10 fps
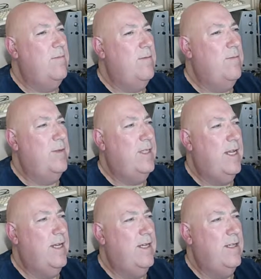But
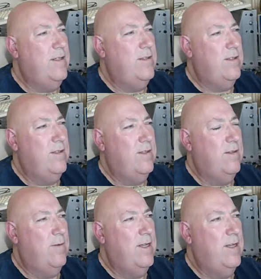that is the
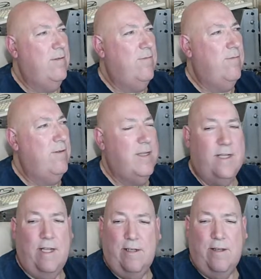way I've written
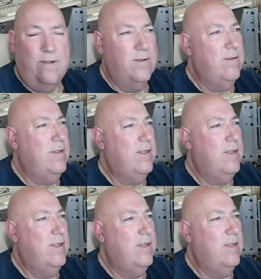that code.